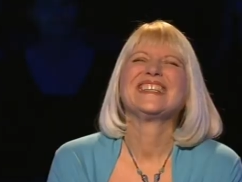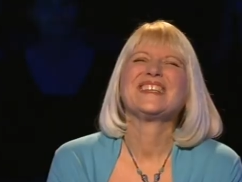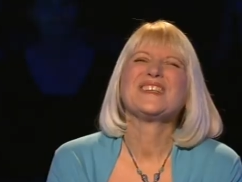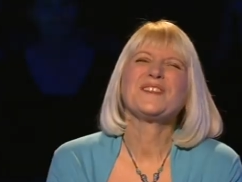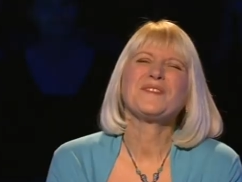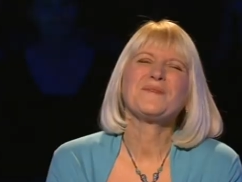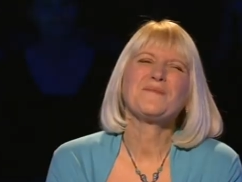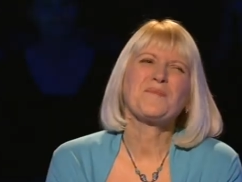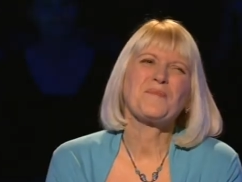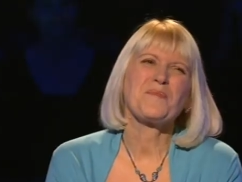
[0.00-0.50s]
got
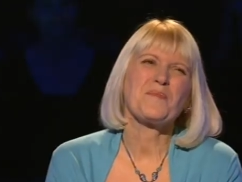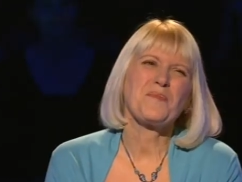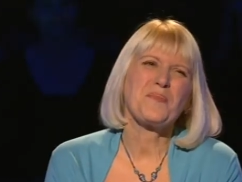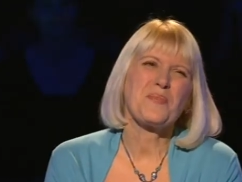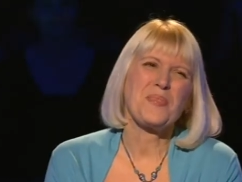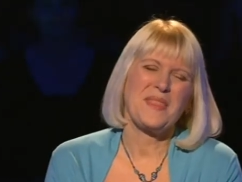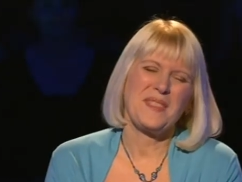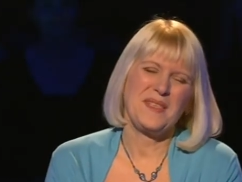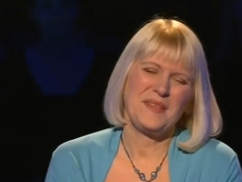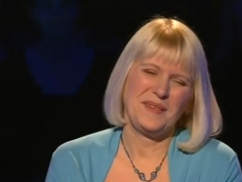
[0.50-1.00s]
Wendy in the
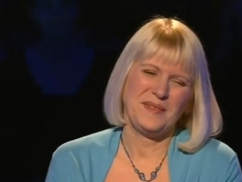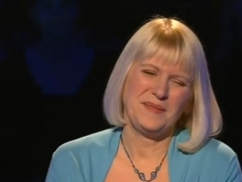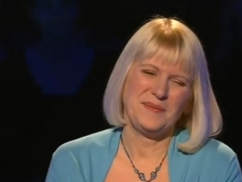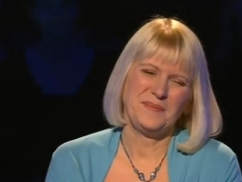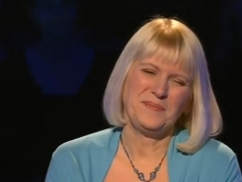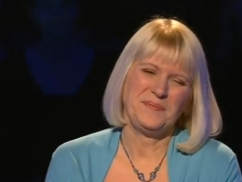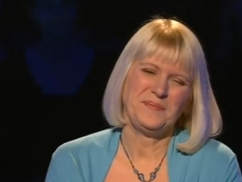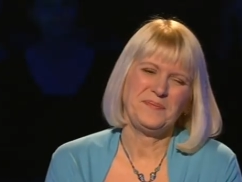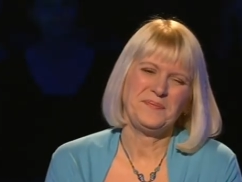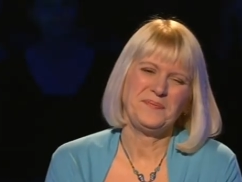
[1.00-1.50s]
chair.
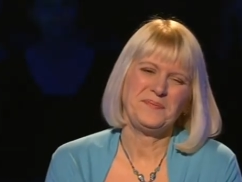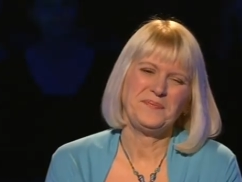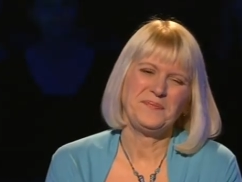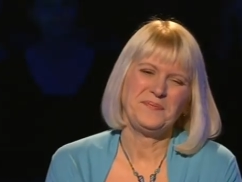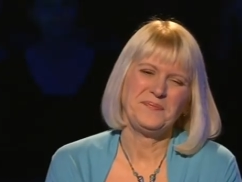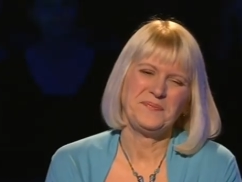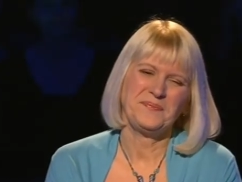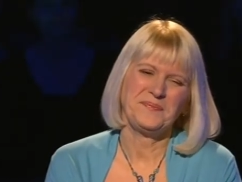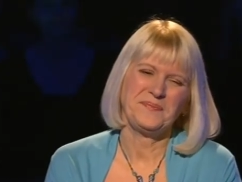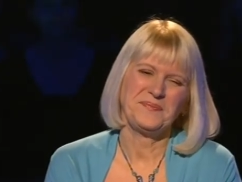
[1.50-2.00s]
Yes, hello.
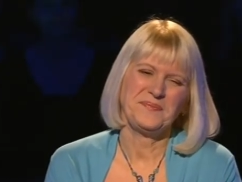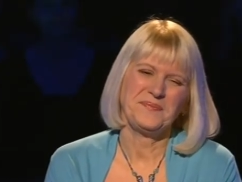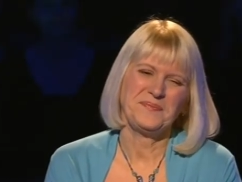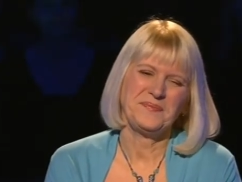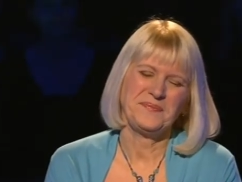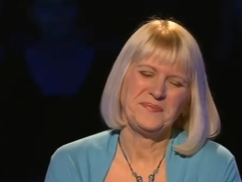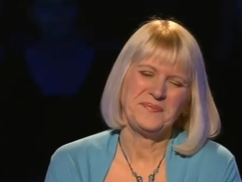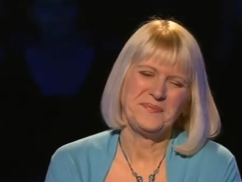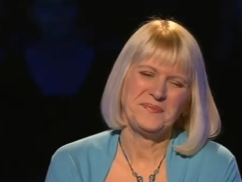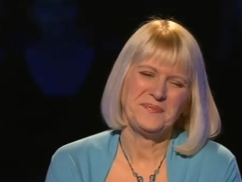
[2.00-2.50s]
She's doing
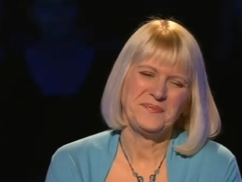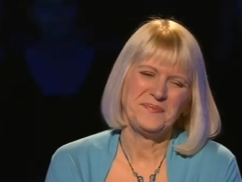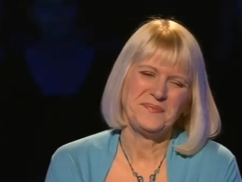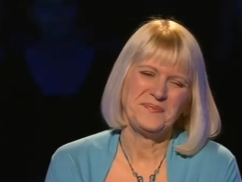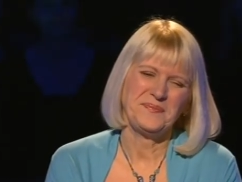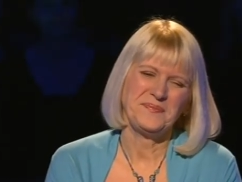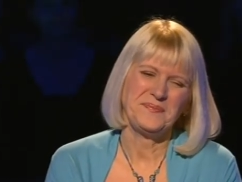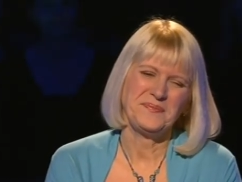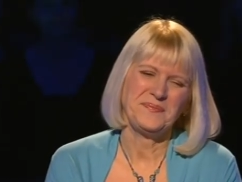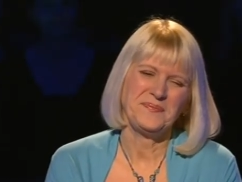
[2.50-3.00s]
rather well. She's
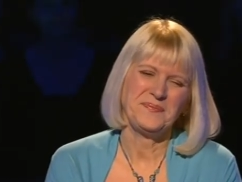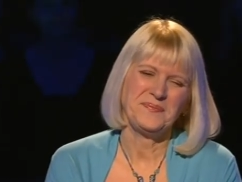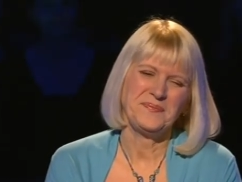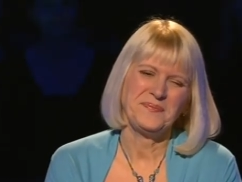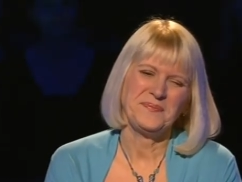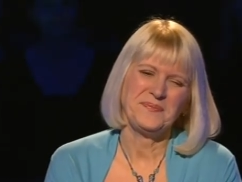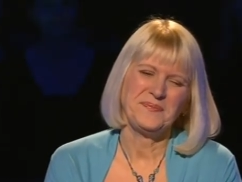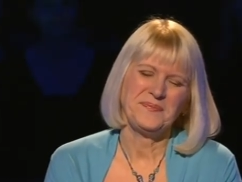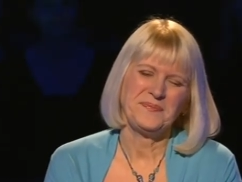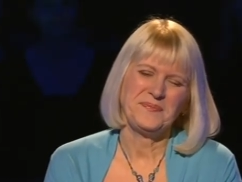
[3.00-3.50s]
stuck on a
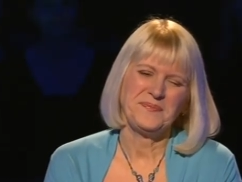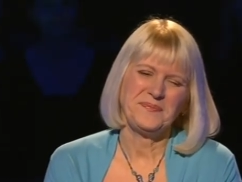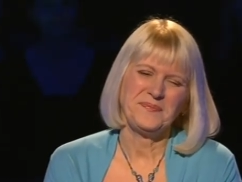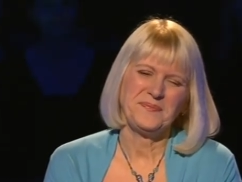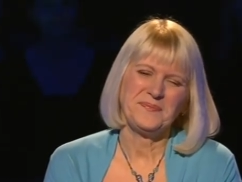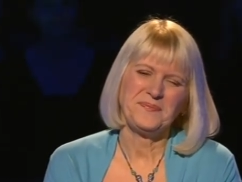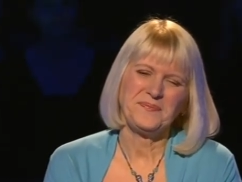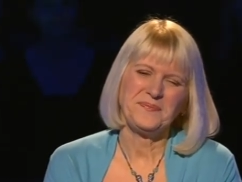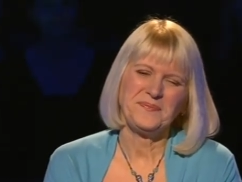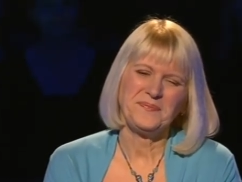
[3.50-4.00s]
particular
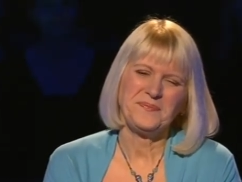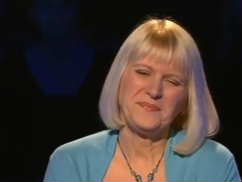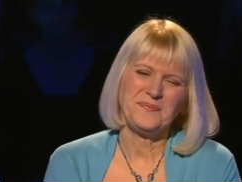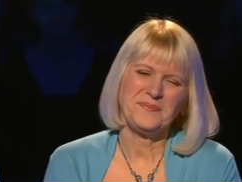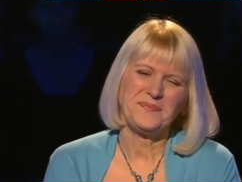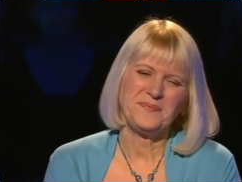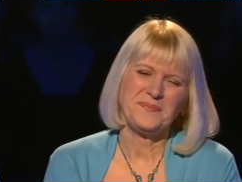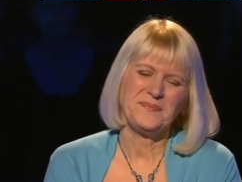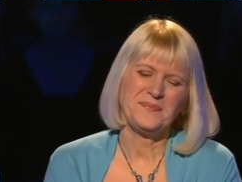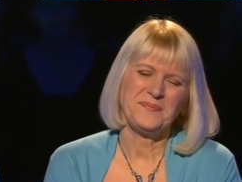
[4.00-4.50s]
question. It is
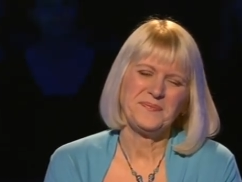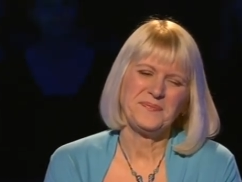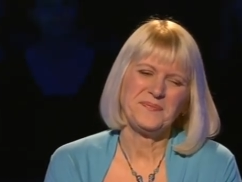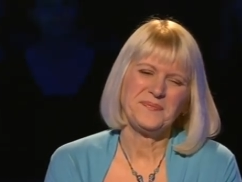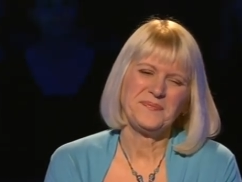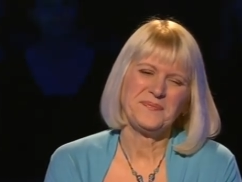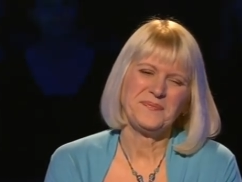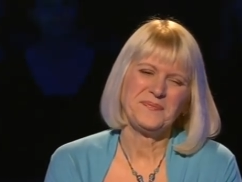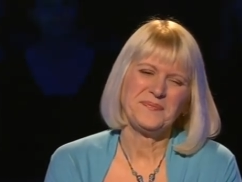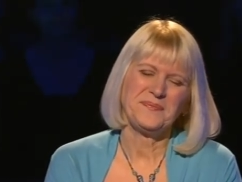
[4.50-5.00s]
worth
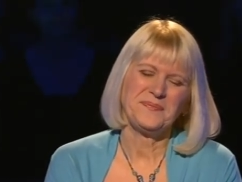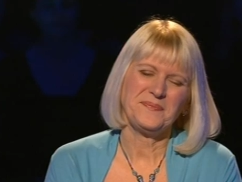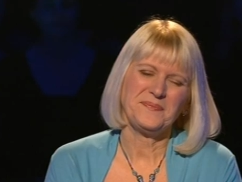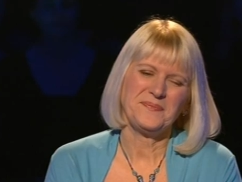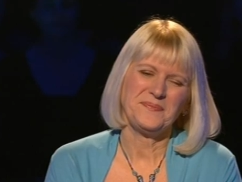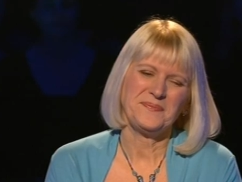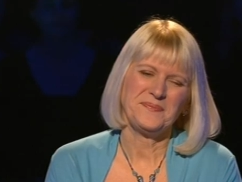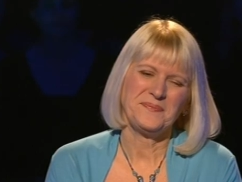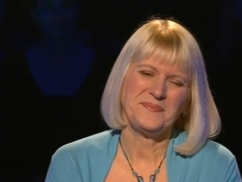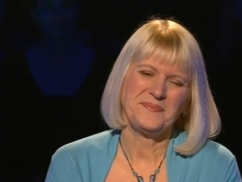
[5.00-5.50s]

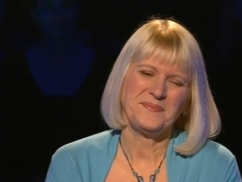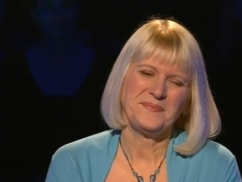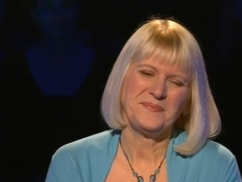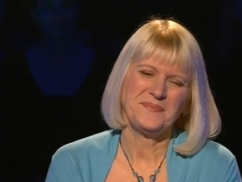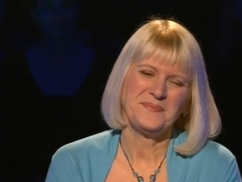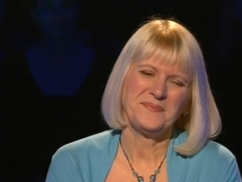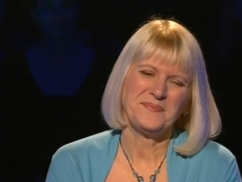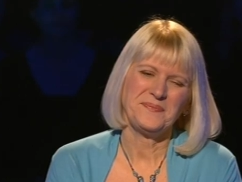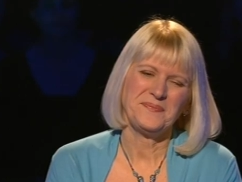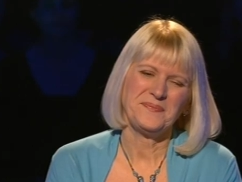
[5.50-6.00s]
£20,000.
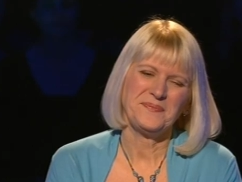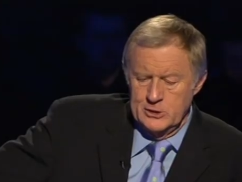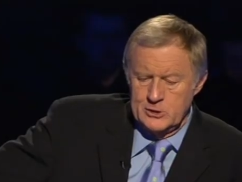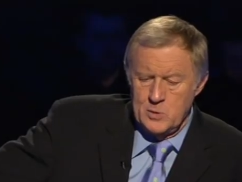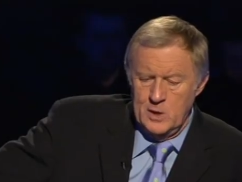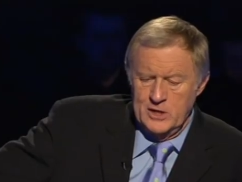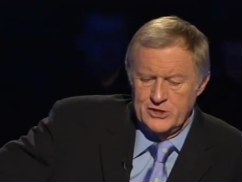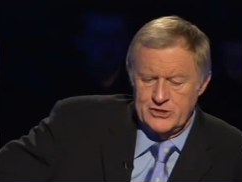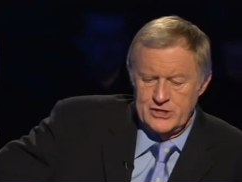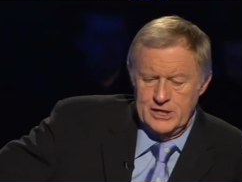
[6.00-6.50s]
Right. So
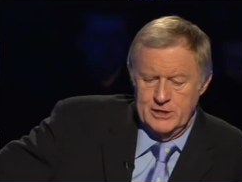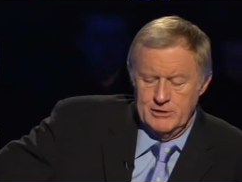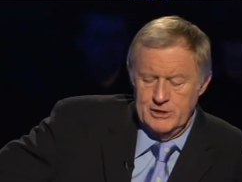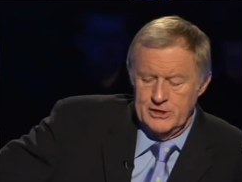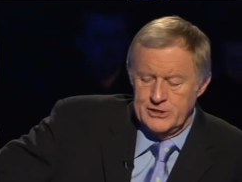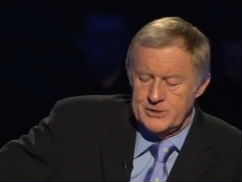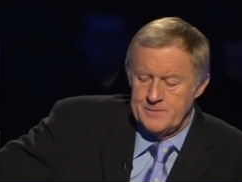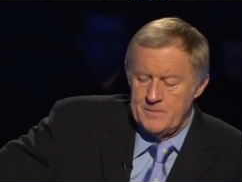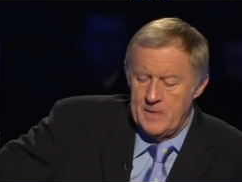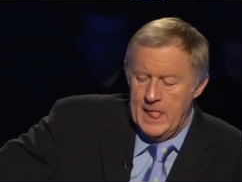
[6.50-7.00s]
it's quite
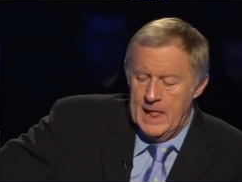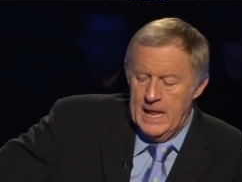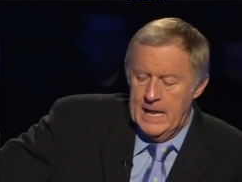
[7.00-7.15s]
serious.